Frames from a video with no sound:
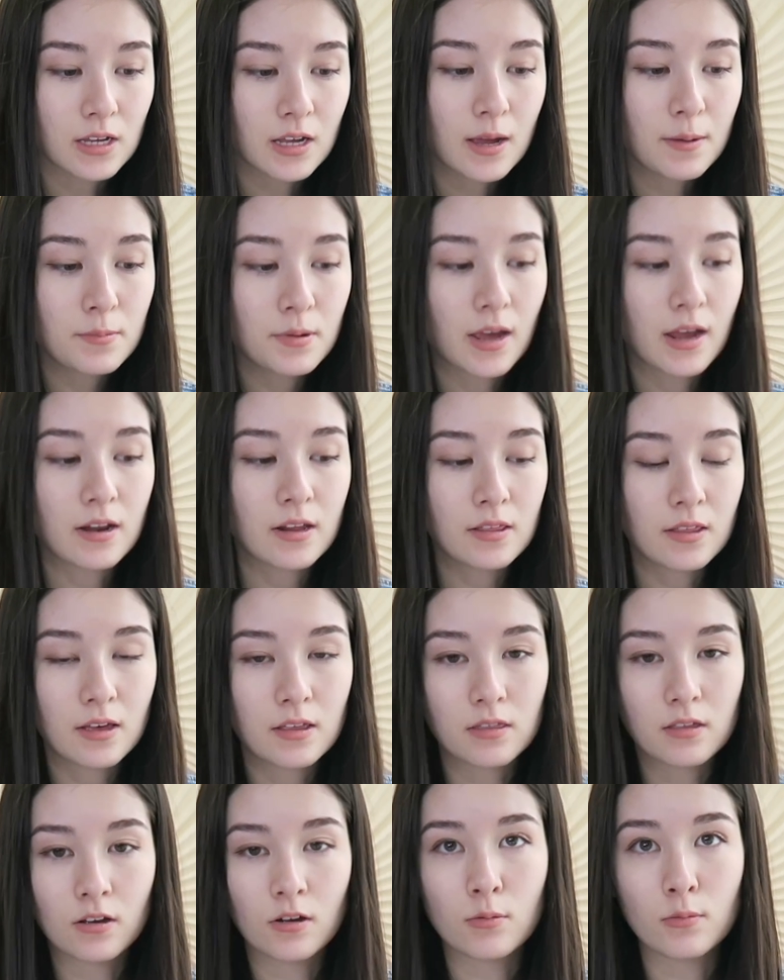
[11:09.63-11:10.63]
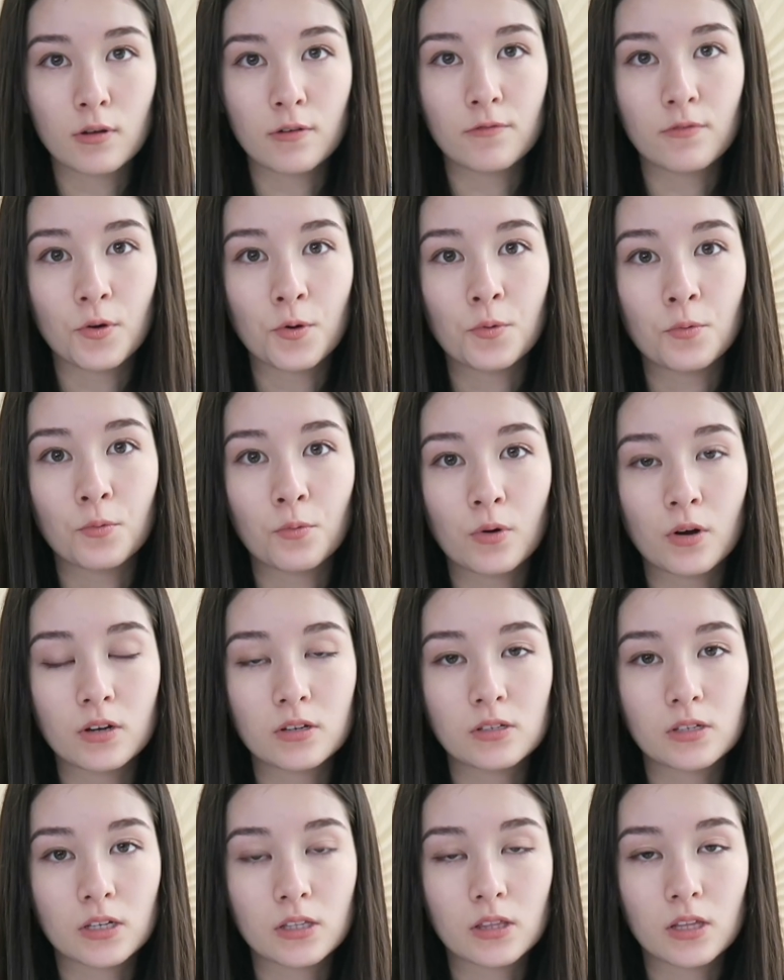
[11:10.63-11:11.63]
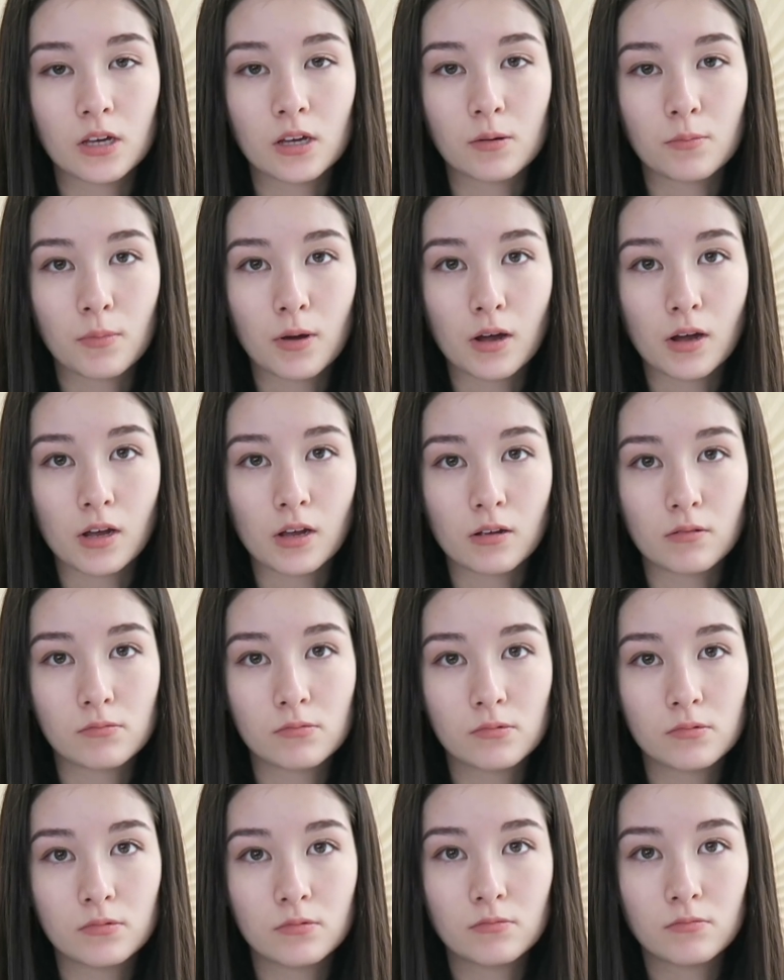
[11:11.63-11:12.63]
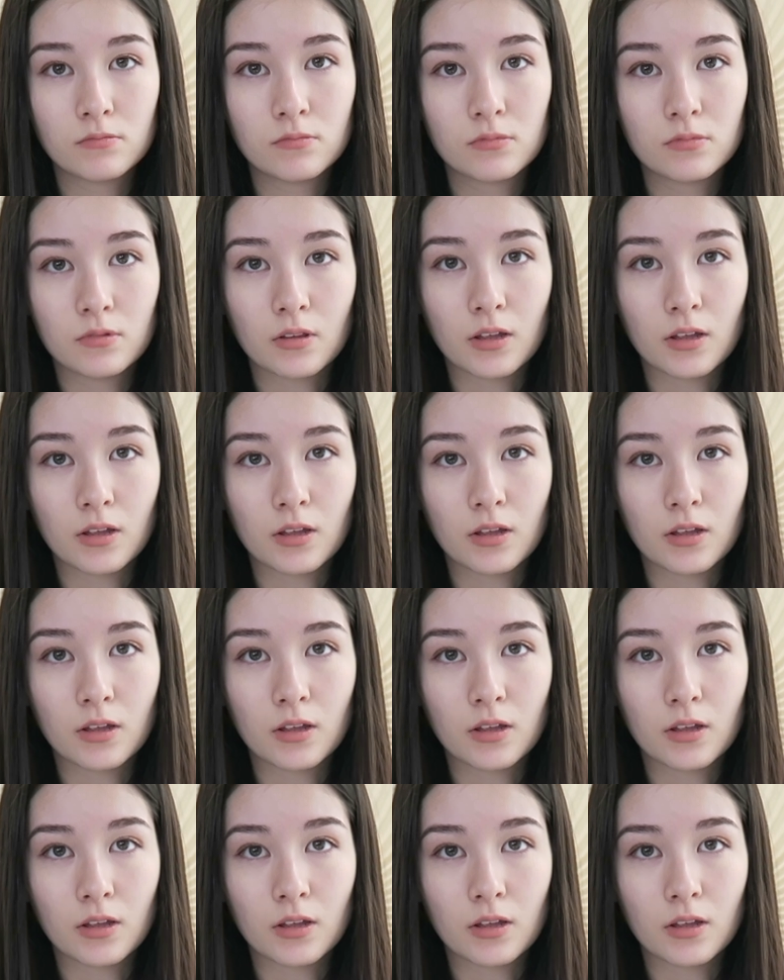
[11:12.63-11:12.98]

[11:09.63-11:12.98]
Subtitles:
because I kept getting that thing on my phone where it said that I